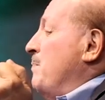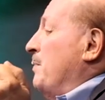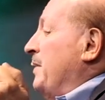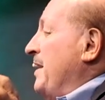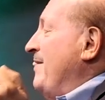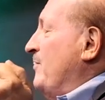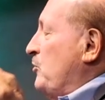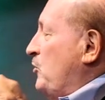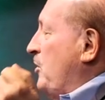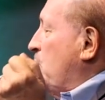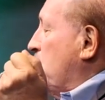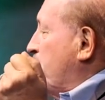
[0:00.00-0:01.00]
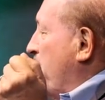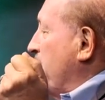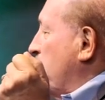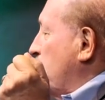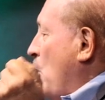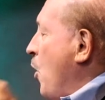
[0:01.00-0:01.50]
We believe that Jesus
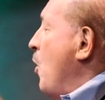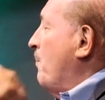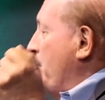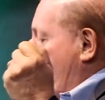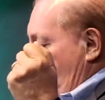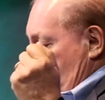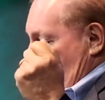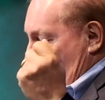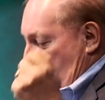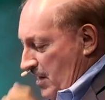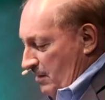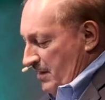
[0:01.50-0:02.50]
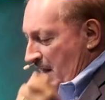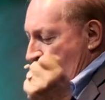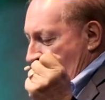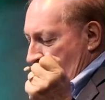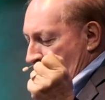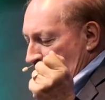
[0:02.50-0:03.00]
brings us hope and he brings us healing
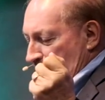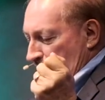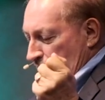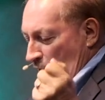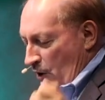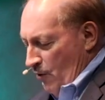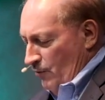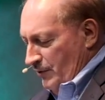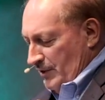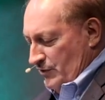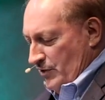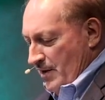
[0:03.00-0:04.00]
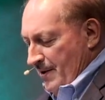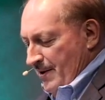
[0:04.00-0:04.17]
and he brings us wholeness.